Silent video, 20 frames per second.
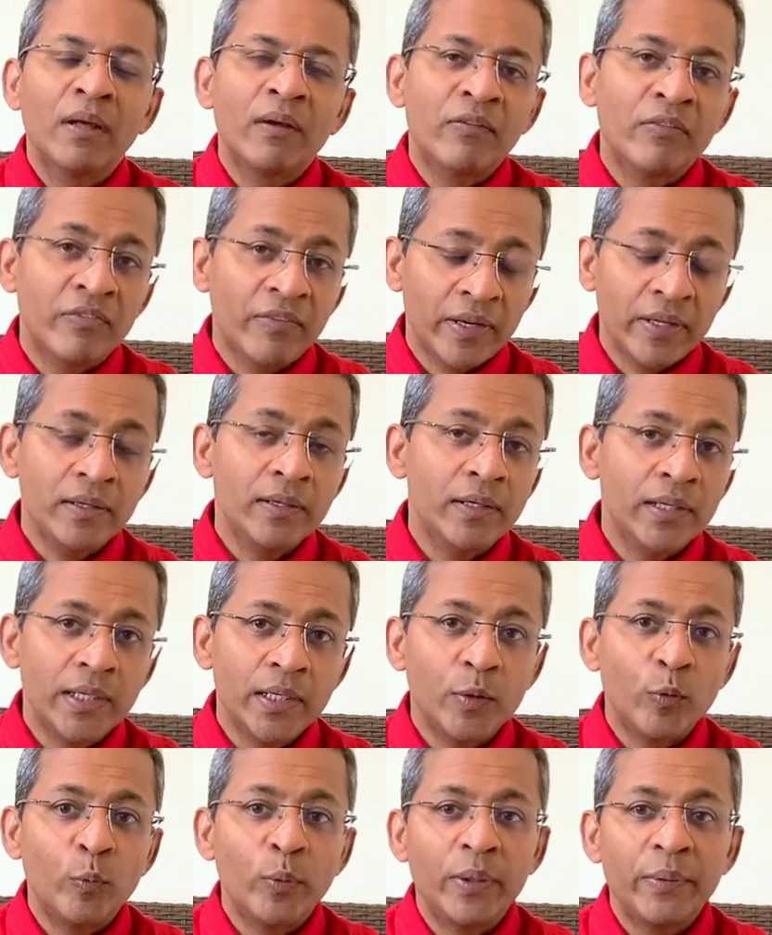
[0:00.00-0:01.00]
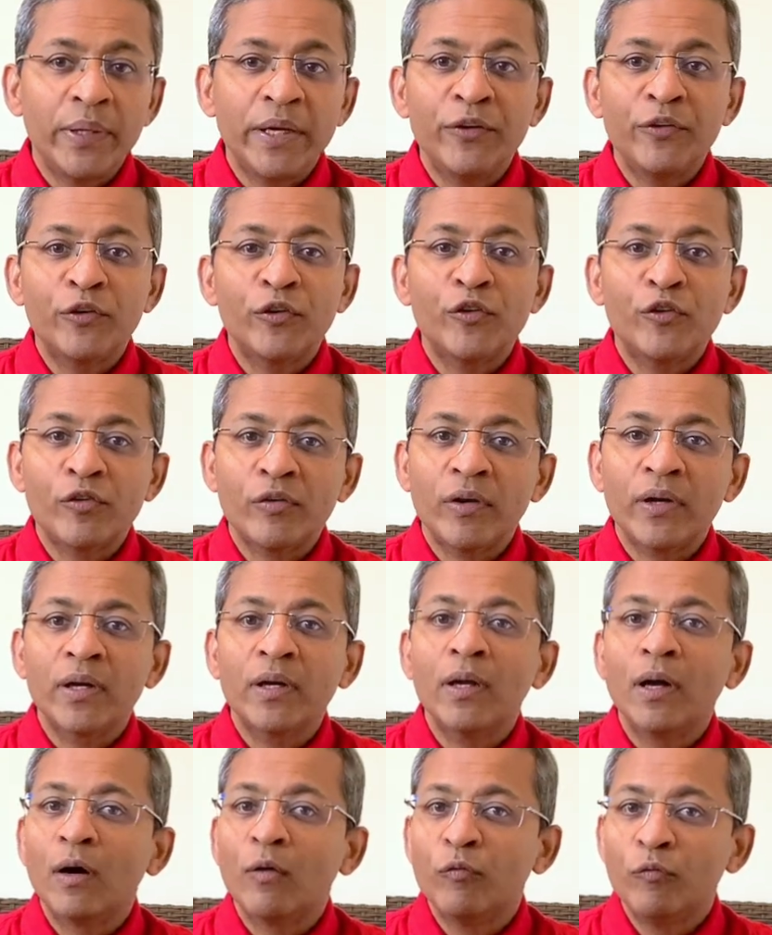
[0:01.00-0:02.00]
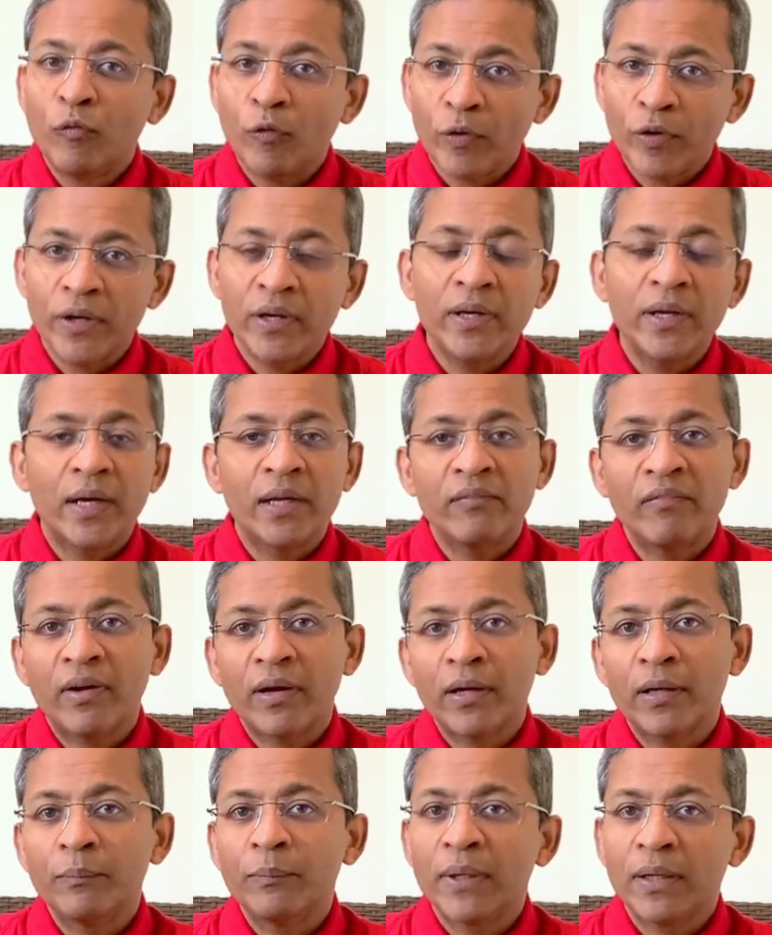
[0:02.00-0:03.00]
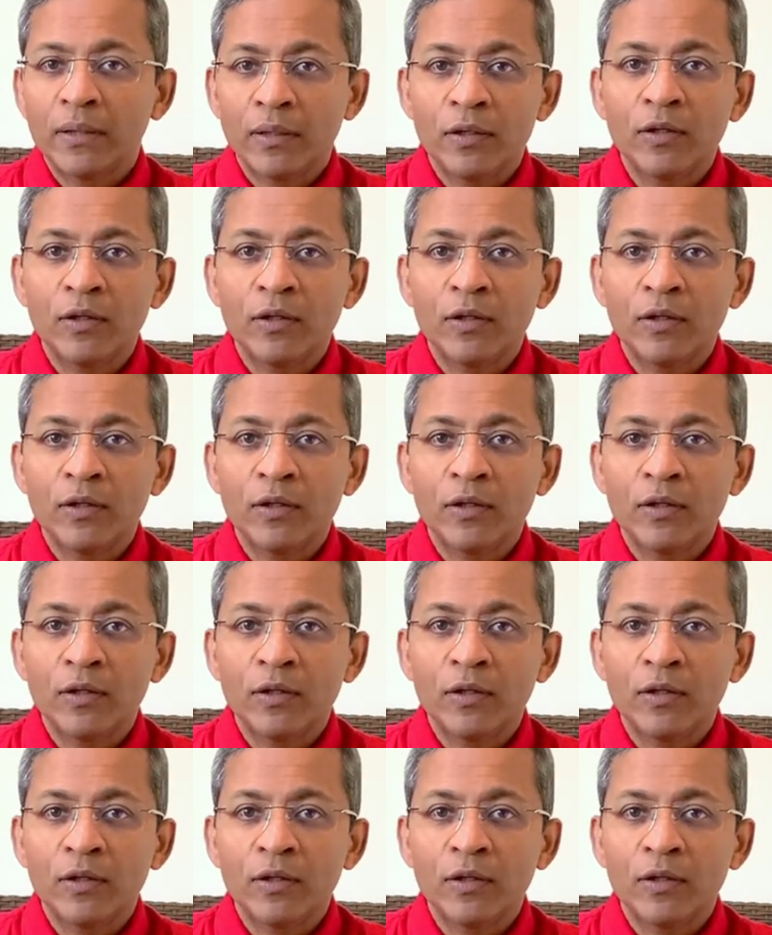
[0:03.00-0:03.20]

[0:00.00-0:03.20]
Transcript: Finally, we need to try and avoid environmental